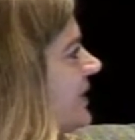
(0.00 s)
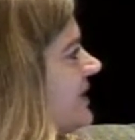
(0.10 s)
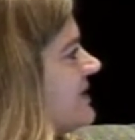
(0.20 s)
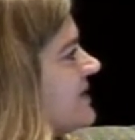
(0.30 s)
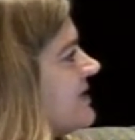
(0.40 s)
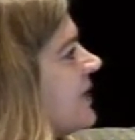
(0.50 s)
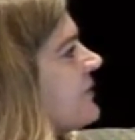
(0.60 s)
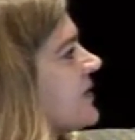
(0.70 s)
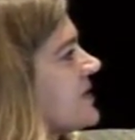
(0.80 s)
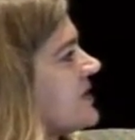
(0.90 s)
Is it
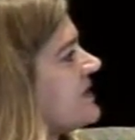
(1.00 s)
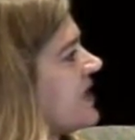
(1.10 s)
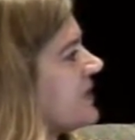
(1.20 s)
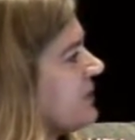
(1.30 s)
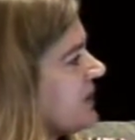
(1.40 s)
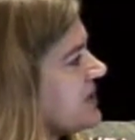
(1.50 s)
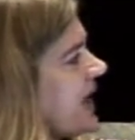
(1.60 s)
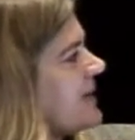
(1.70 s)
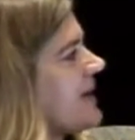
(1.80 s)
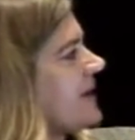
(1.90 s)
selfish to take more
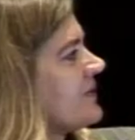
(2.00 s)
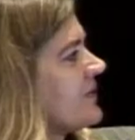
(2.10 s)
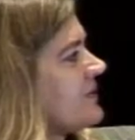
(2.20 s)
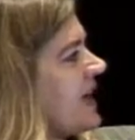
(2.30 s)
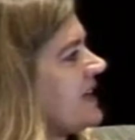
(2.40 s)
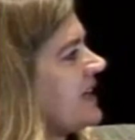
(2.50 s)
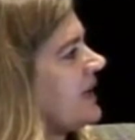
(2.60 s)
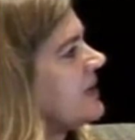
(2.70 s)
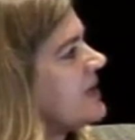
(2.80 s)
time out for dining?